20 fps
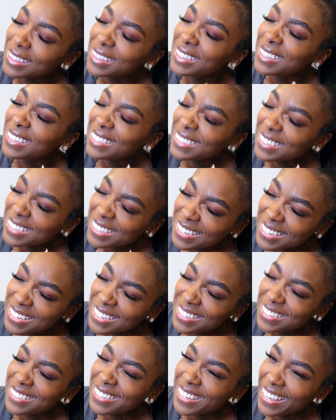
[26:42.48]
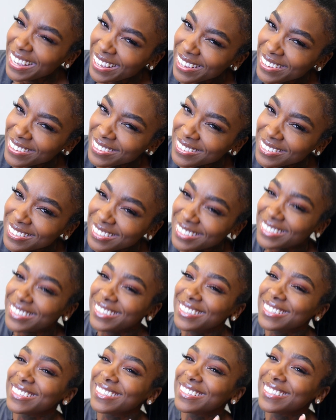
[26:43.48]
The details,
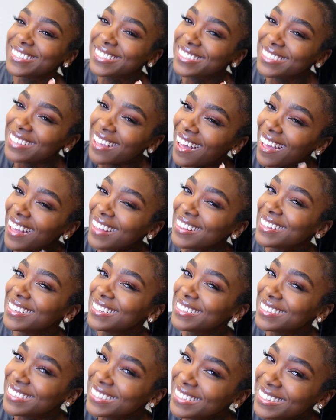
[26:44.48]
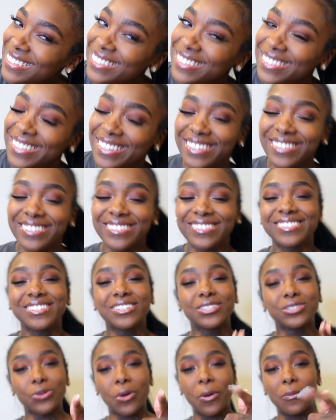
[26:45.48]
the solid details.
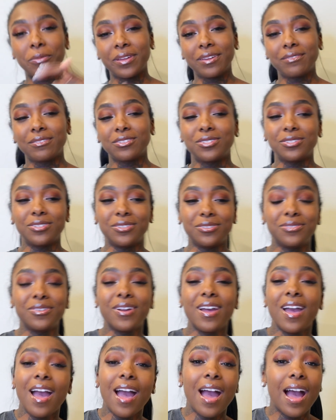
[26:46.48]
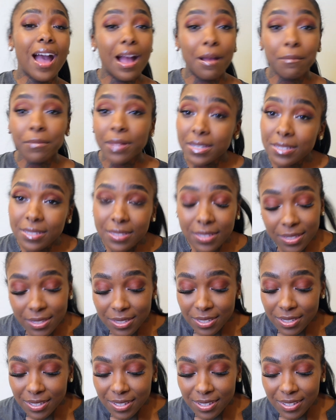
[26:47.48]
So I'm gonna give it to you. I'm not
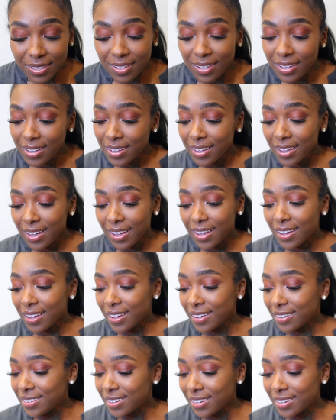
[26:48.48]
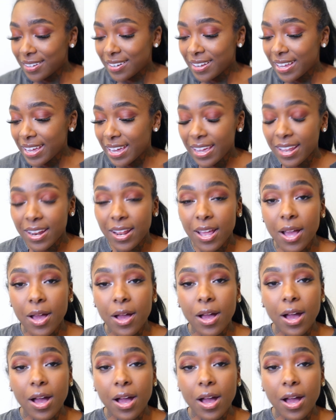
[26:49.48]
stingy, none of that.